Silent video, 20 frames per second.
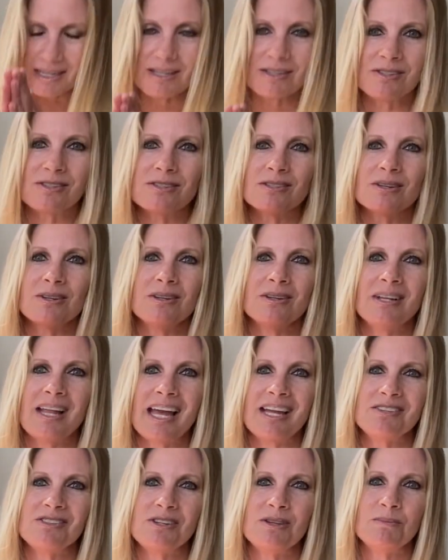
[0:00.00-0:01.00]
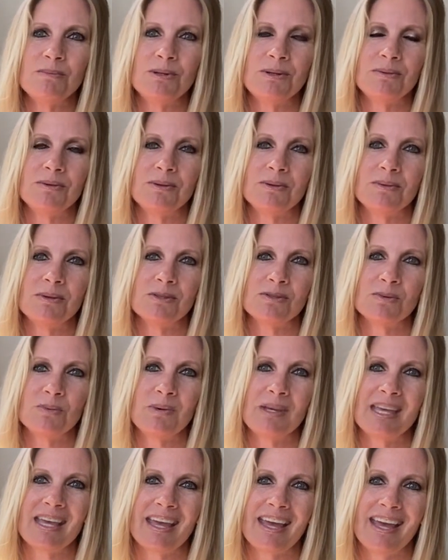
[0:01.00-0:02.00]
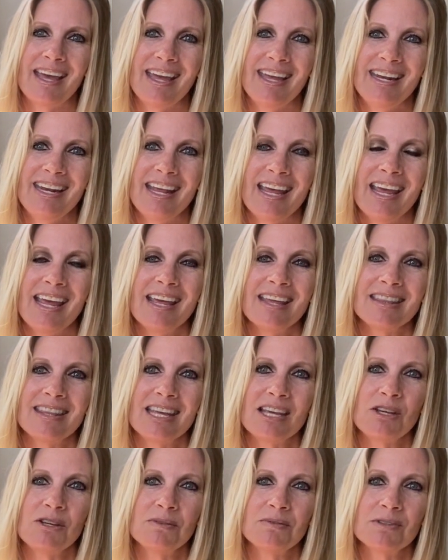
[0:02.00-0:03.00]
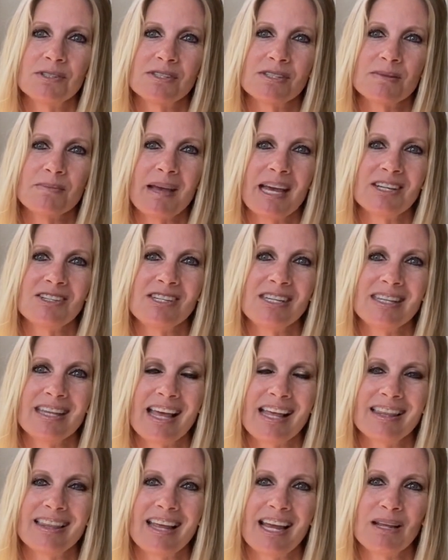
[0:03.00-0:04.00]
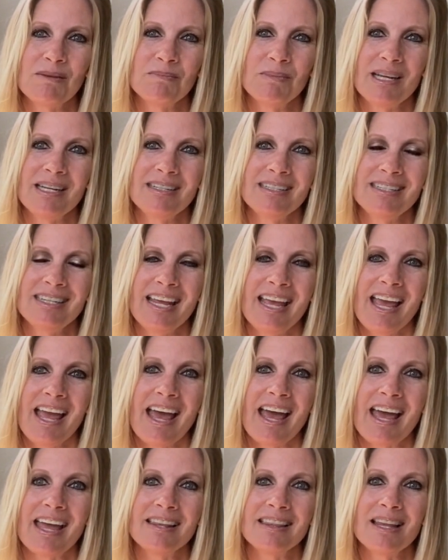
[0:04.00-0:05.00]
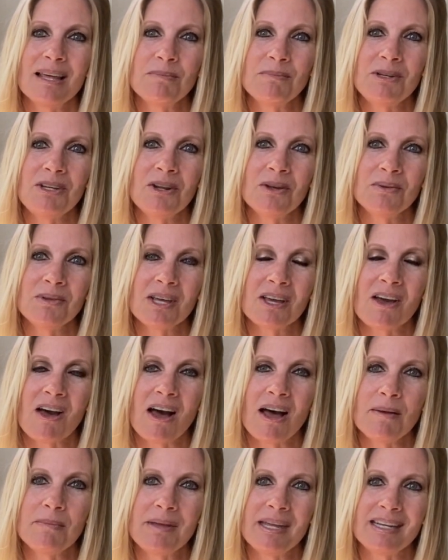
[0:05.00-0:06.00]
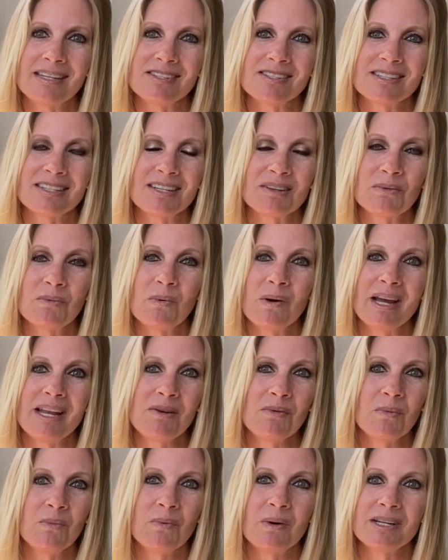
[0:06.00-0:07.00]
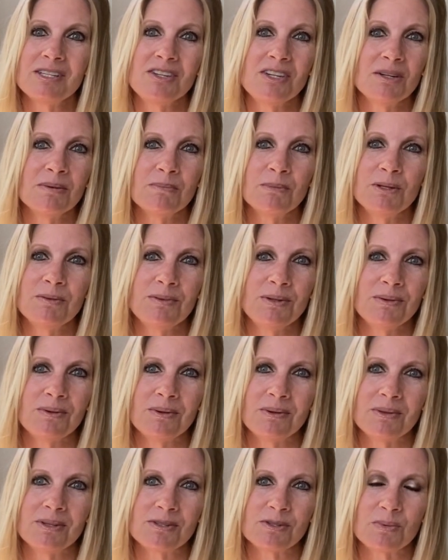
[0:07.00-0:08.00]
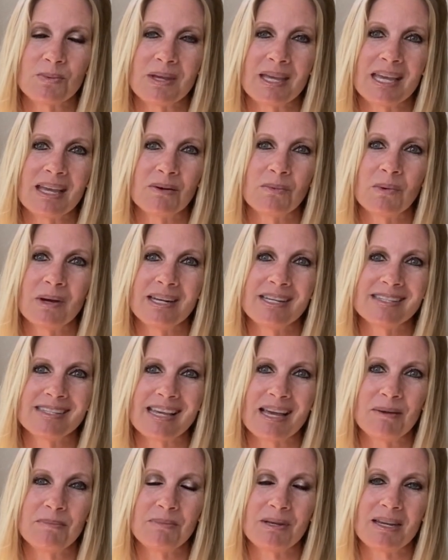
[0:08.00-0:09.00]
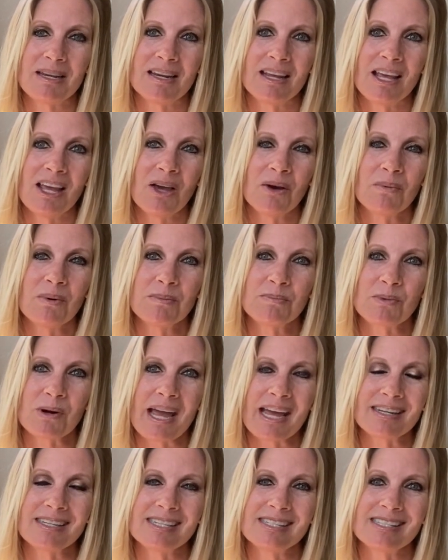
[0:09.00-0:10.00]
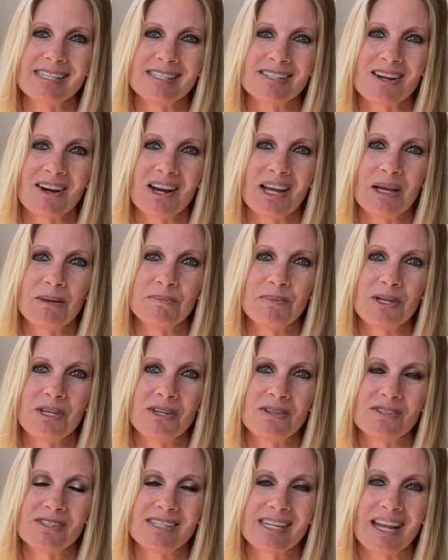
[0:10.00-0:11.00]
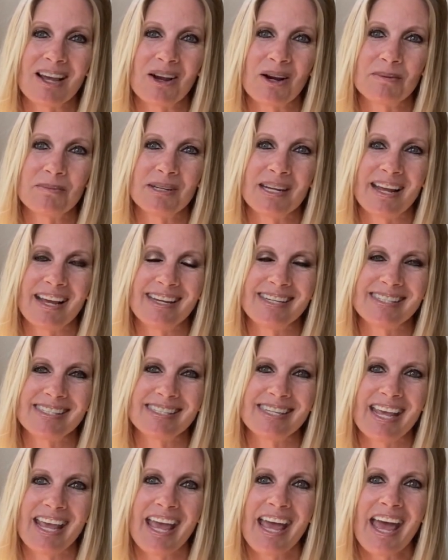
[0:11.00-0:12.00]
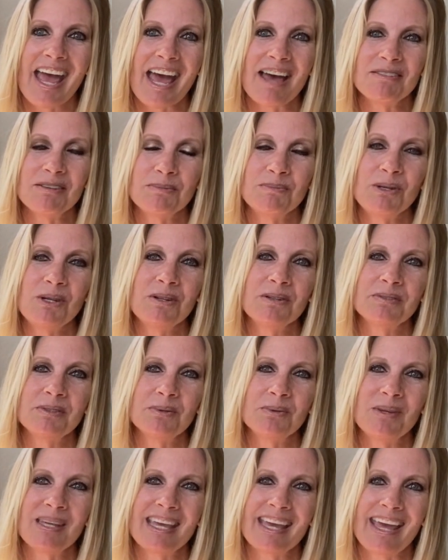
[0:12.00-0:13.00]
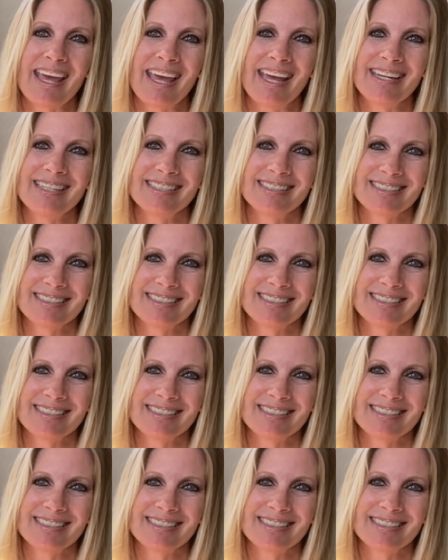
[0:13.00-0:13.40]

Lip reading: and soul as you move through this week ahead. Thank you for smashing that like button, and let me know in the comments what you're moving through this week and what is helping, what practices are helping you stay harmonized. Have a beautiful week ahead.